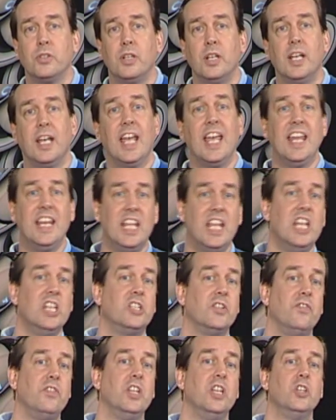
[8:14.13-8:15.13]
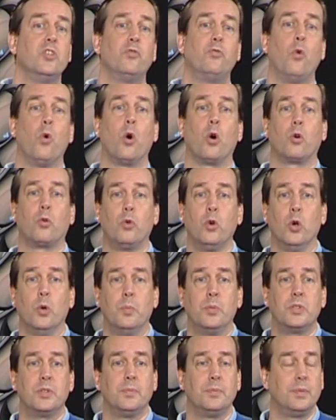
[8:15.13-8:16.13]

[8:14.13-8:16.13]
in each of these 4 groups.